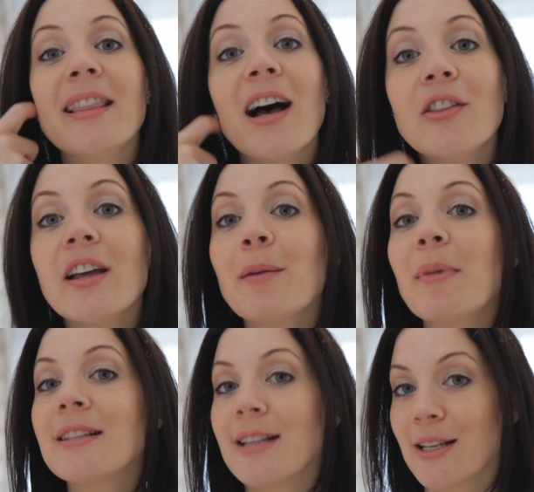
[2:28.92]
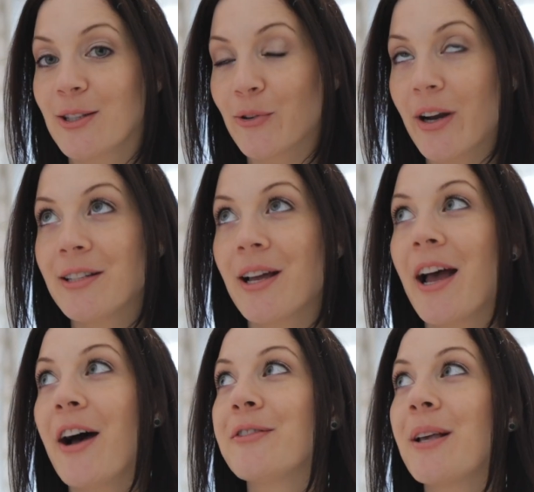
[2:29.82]
now that I'm accessorized, I
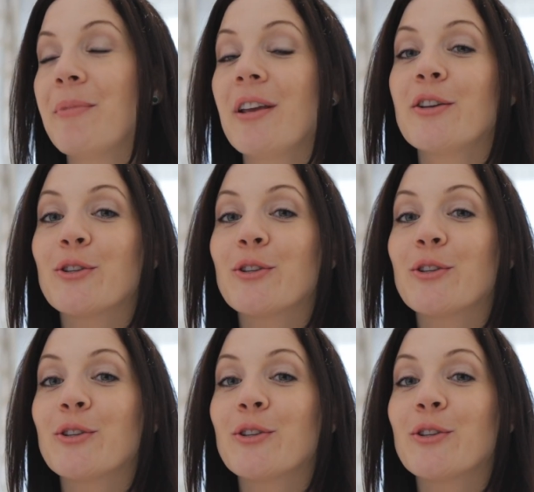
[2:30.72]
have something